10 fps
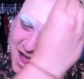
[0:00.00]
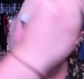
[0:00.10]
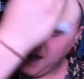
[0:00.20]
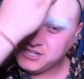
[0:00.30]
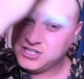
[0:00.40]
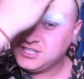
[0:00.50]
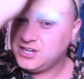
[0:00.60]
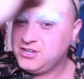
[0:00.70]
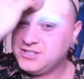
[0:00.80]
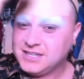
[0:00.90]
I just
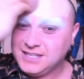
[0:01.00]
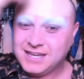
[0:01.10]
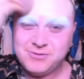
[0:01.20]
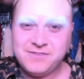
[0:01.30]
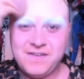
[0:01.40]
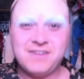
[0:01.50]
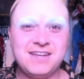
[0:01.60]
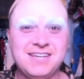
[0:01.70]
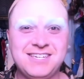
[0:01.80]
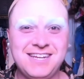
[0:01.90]
started using liquid
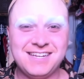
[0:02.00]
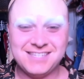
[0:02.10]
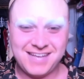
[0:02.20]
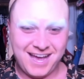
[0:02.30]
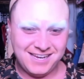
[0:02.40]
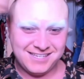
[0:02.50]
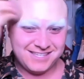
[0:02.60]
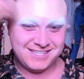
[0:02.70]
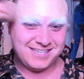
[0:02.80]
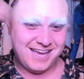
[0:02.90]
foundation and it's kind of
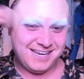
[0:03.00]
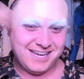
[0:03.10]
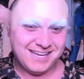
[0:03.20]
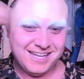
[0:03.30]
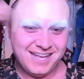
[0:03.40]
stunning.